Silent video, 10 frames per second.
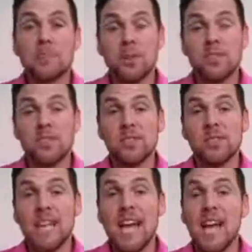in
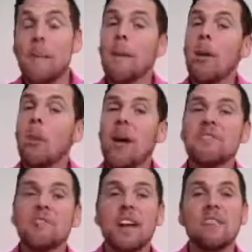personal debt, my
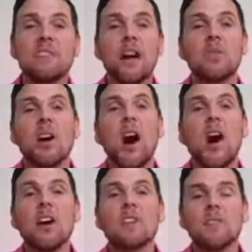wife and I found
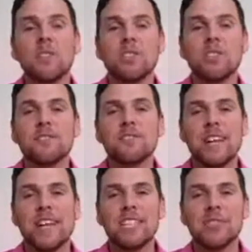our version of
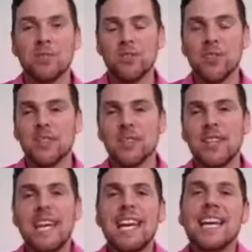financial
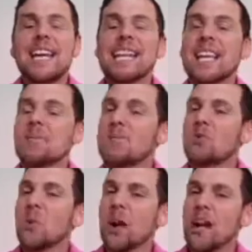freedom. It led
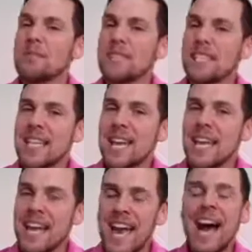me to where I am
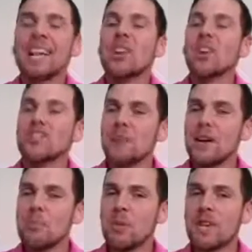today. I launched
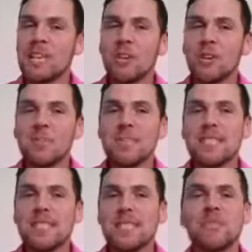my own money coach
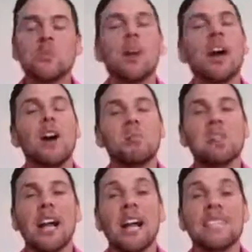business where I
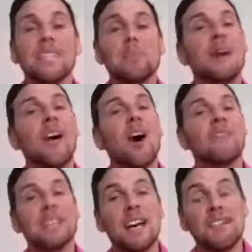help clients to pay
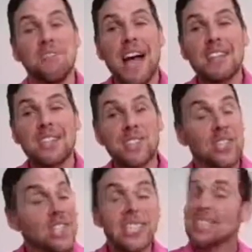off debt faster,